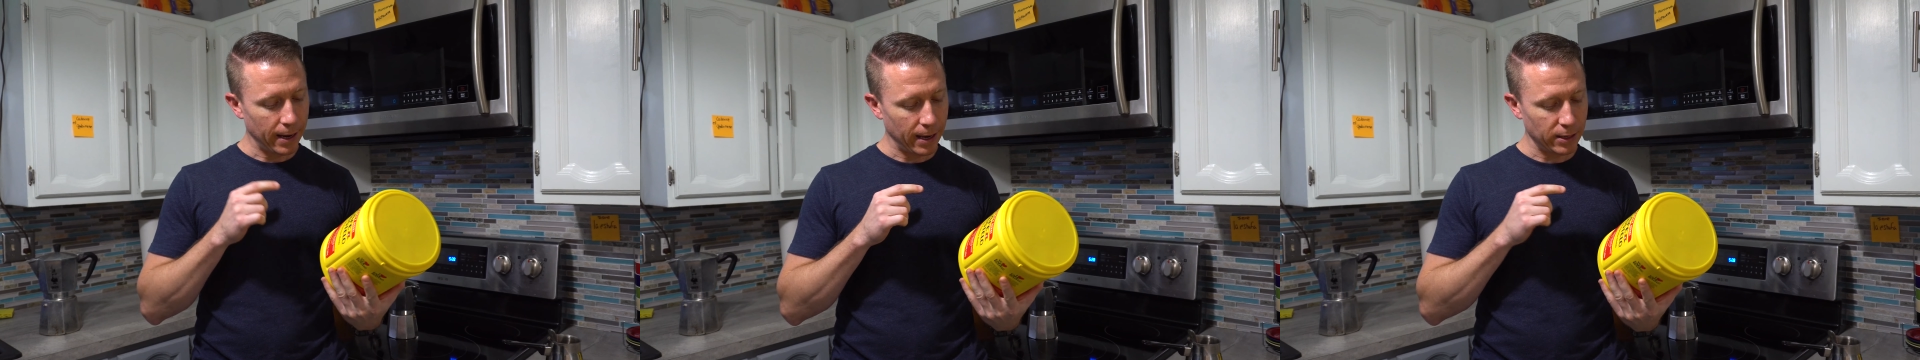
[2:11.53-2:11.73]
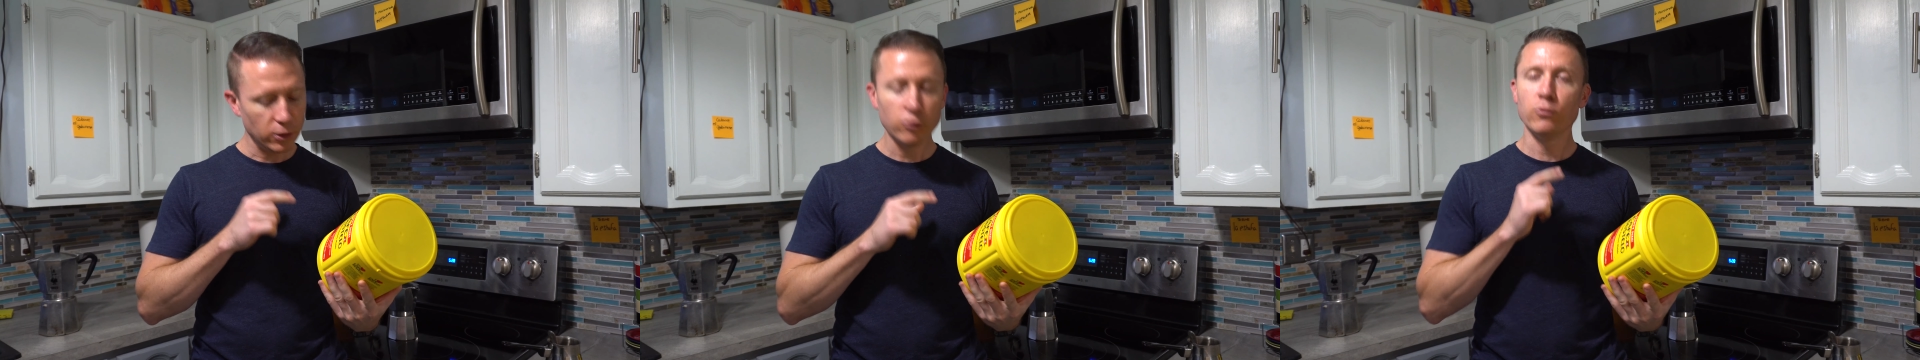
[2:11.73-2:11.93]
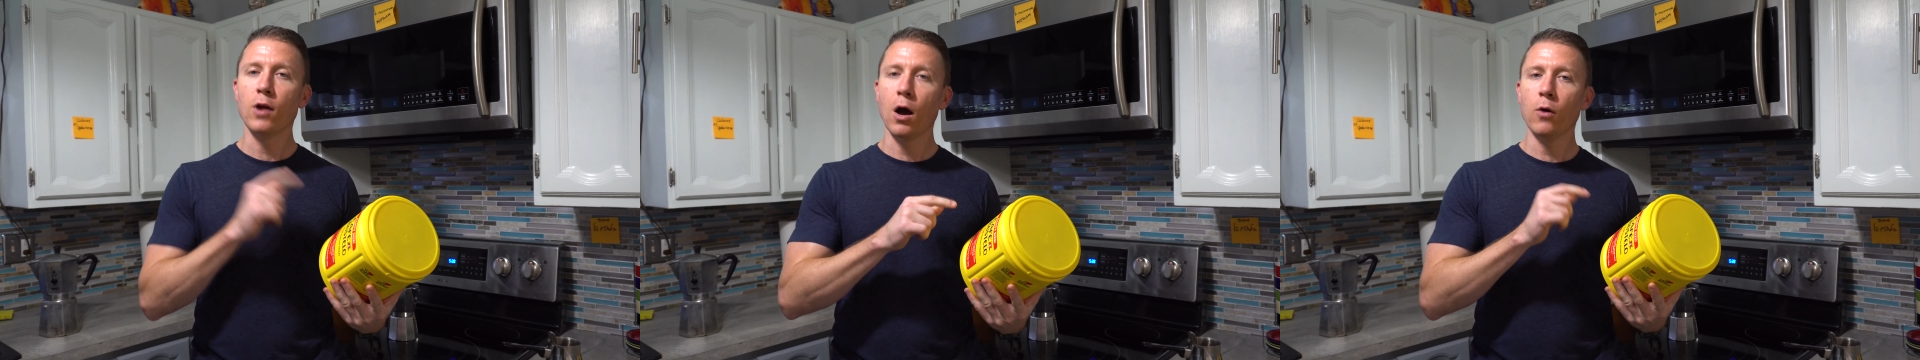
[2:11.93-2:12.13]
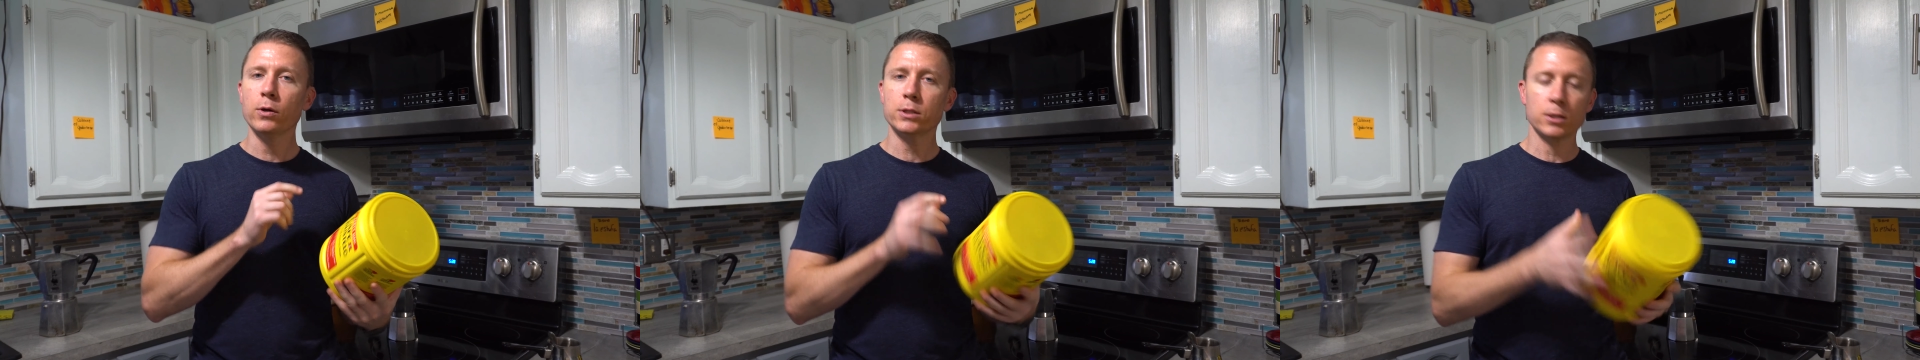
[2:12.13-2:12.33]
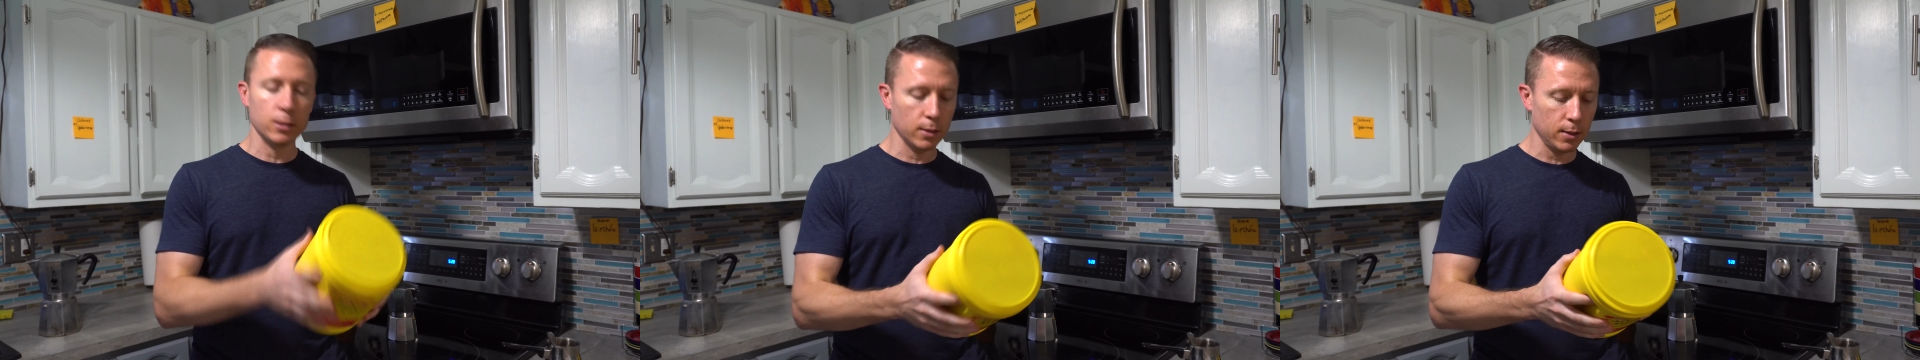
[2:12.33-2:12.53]
You know
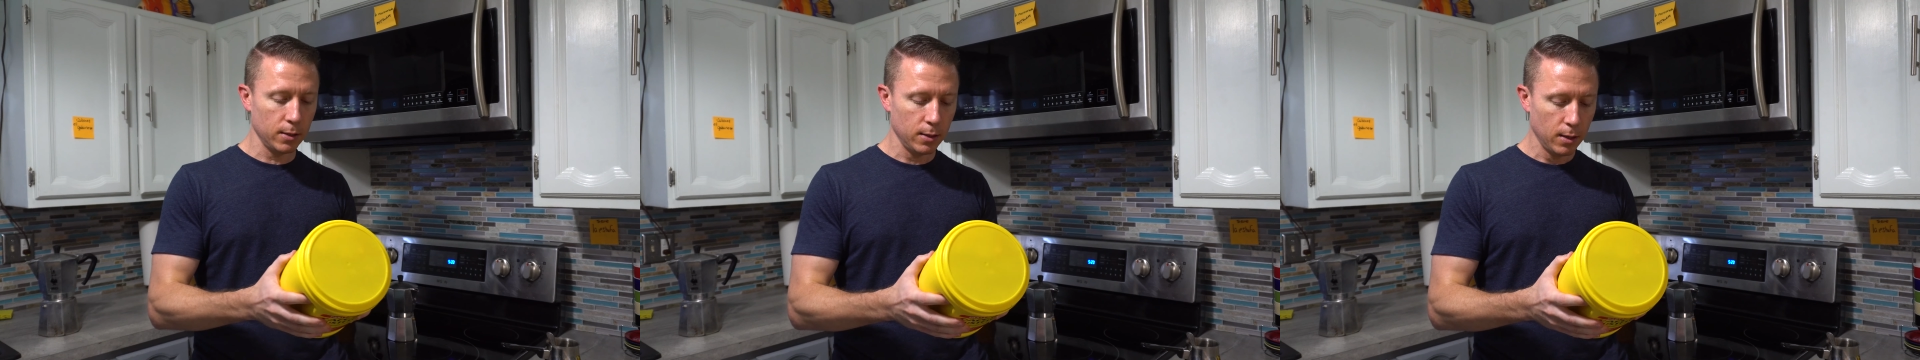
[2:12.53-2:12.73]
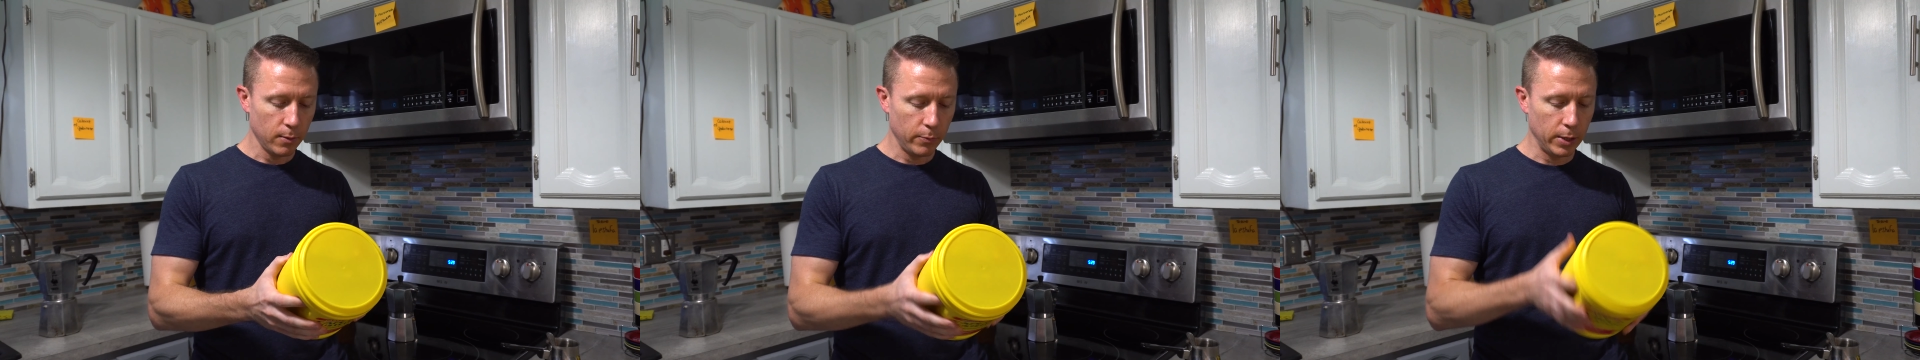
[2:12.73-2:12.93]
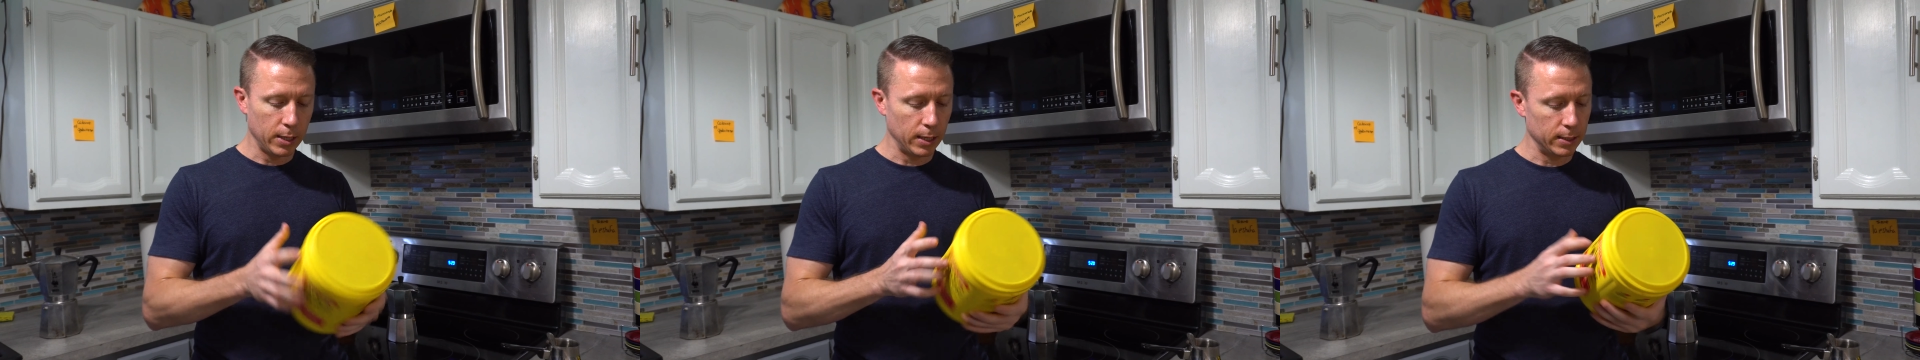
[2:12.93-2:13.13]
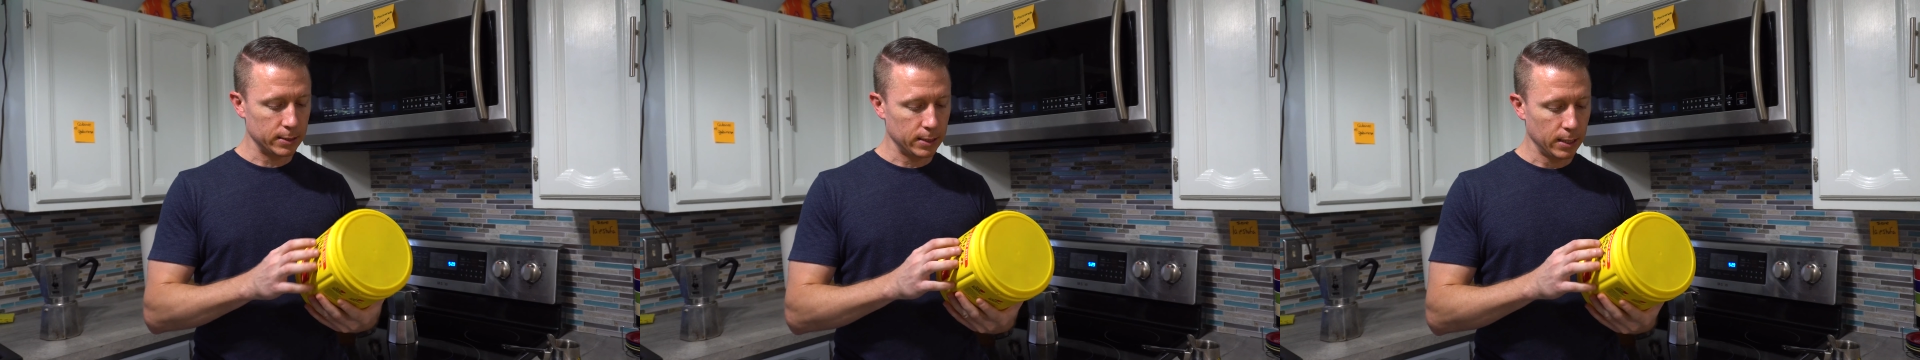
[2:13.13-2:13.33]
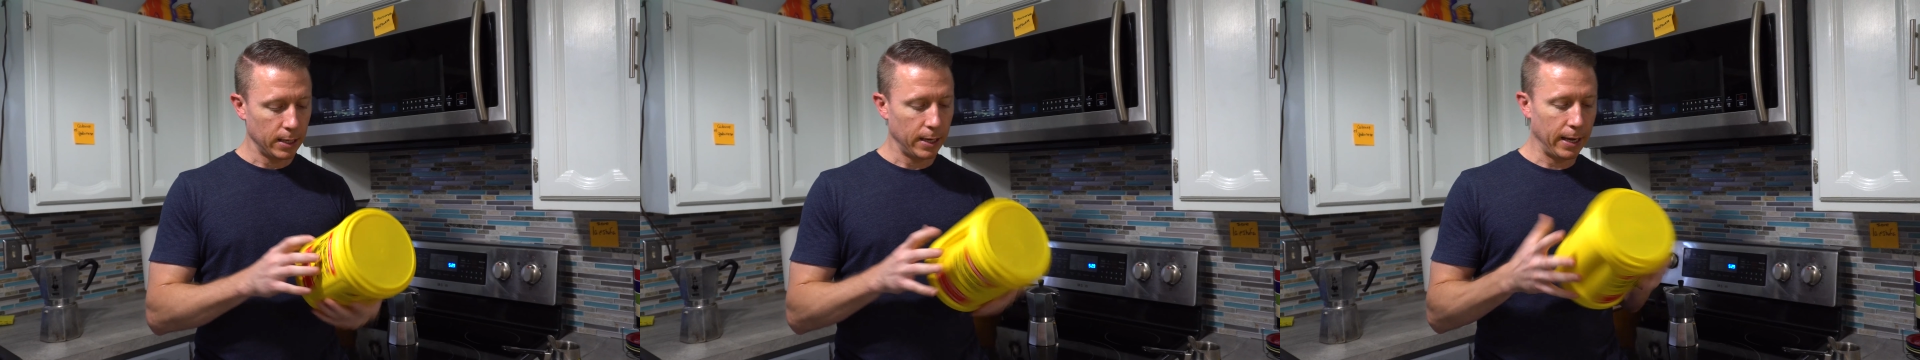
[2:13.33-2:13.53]
it's good because